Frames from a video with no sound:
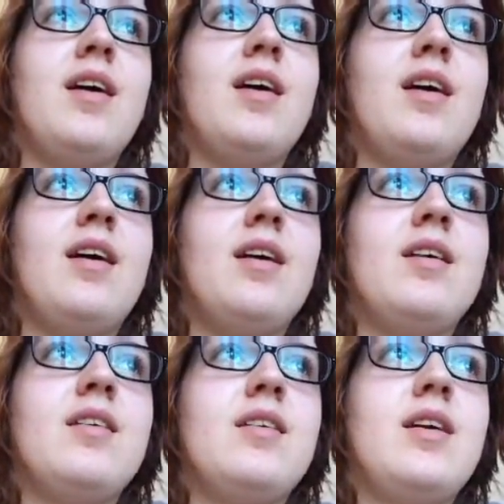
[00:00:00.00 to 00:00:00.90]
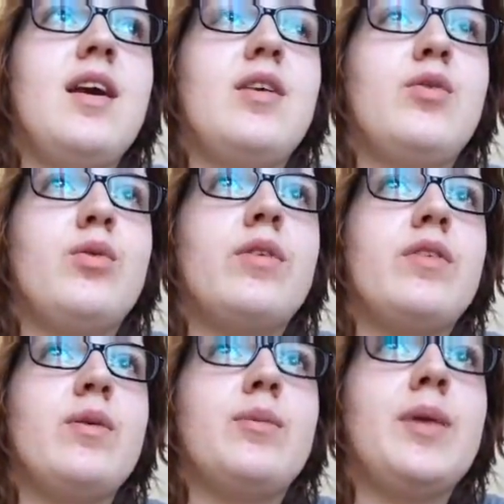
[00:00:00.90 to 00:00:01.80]
uh, and of course,
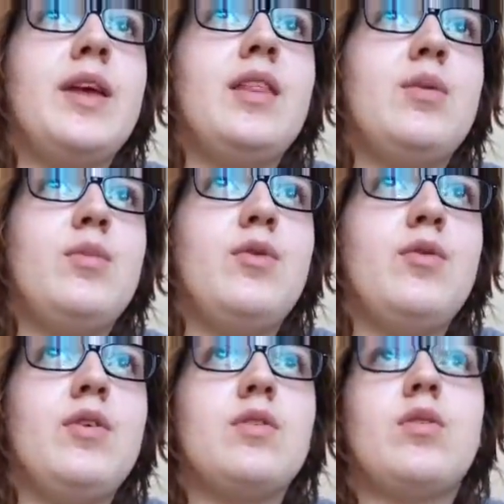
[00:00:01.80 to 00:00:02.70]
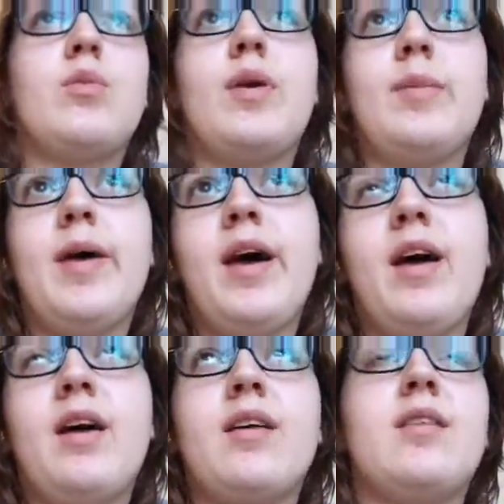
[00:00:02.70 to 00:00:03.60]
they were playing the movies on the way
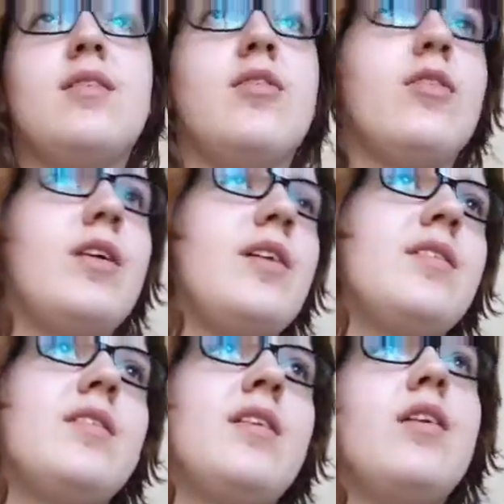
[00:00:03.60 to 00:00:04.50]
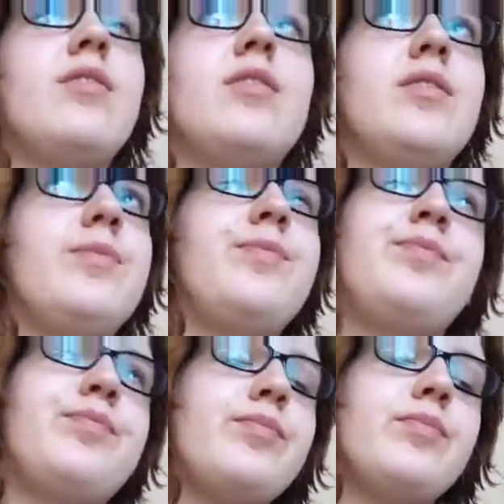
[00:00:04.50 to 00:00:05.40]
back and all that stuff, and
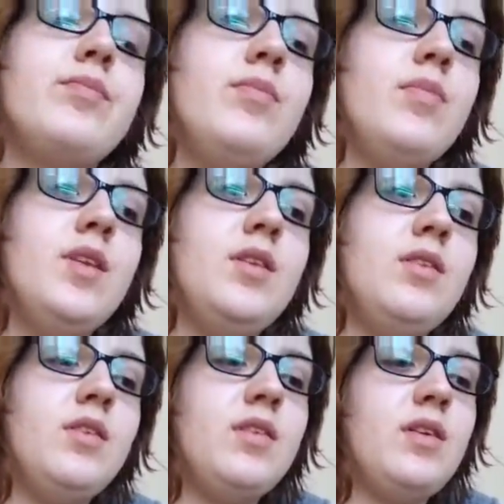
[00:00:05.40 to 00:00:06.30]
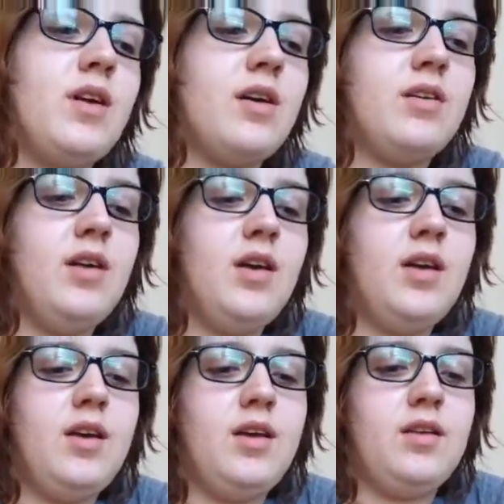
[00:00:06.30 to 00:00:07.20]
just did not
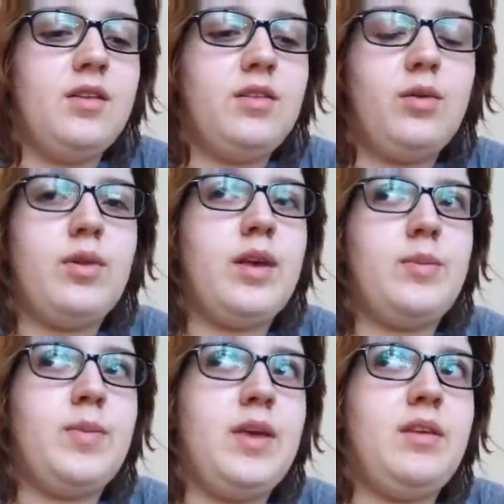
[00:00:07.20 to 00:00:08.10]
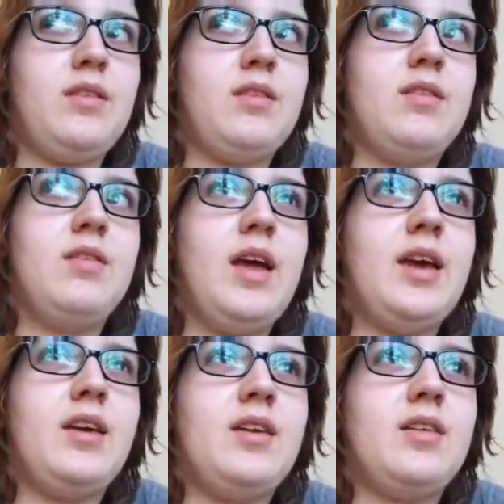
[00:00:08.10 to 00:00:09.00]
don't like being.
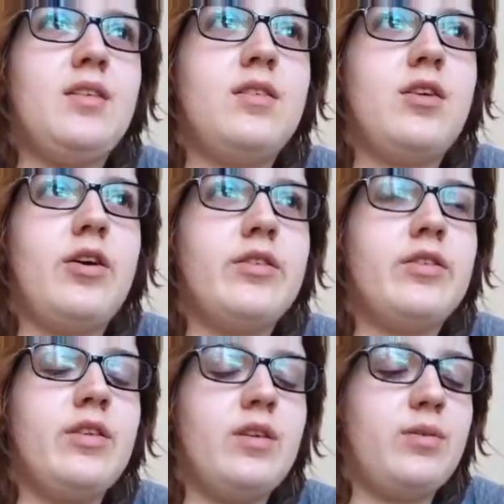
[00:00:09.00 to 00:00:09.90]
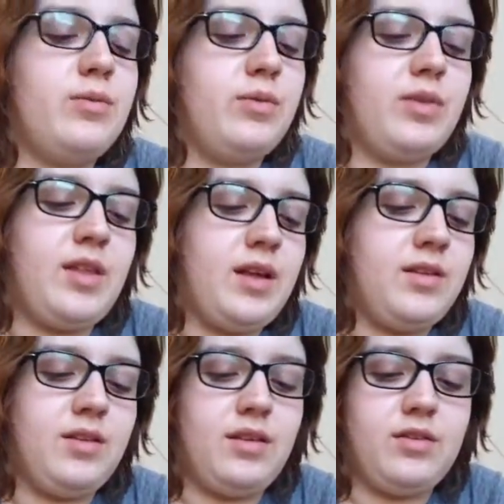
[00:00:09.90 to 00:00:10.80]
I get car sick with
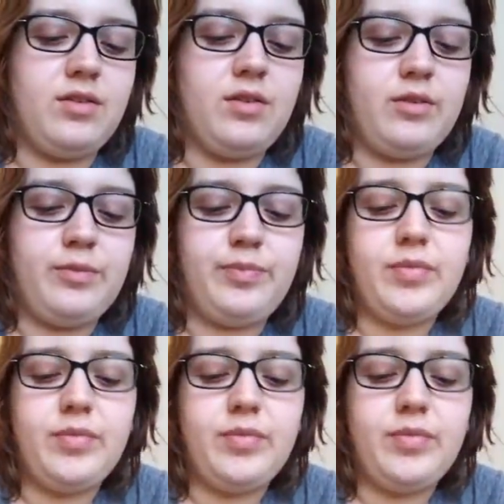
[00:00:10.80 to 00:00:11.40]
that stuff, so.